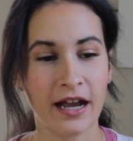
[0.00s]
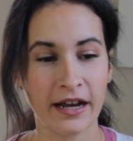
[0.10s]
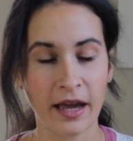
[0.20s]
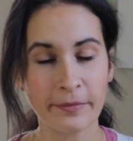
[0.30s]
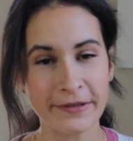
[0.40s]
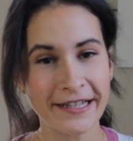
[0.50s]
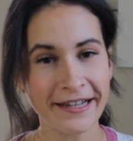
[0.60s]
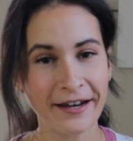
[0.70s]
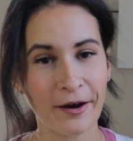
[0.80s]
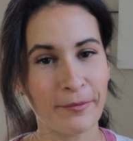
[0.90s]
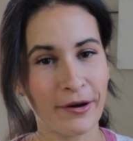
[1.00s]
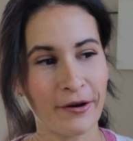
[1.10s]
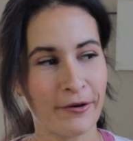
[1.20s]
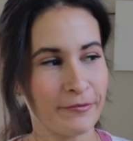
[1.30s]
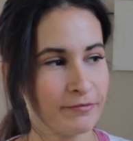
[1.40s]
an update
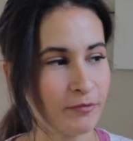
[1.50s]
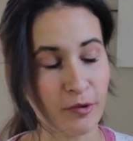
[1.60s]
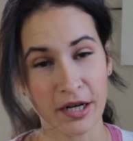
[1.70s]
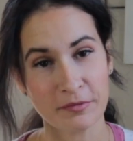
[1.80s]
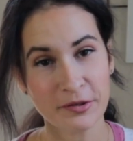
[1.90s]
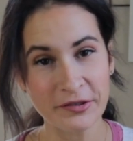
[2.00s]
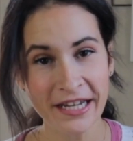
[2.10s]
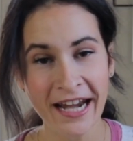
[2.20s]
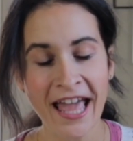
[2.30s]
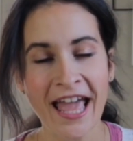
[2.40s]
about what I'm doing,